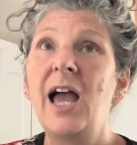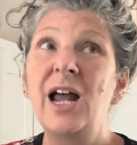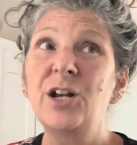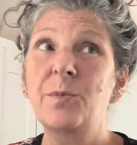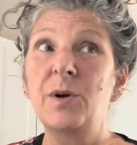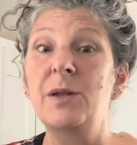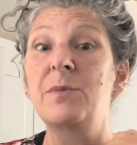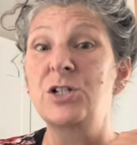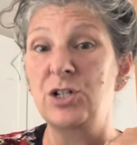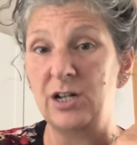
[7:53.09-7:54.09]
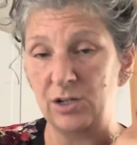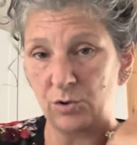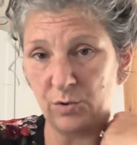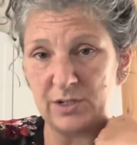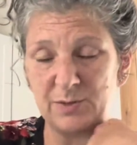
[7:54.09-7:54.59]
And you're pretty much letting
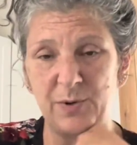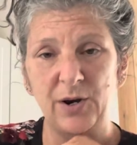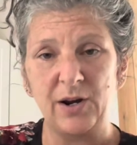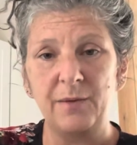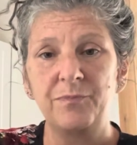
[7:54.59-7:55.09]
the Holy Spirit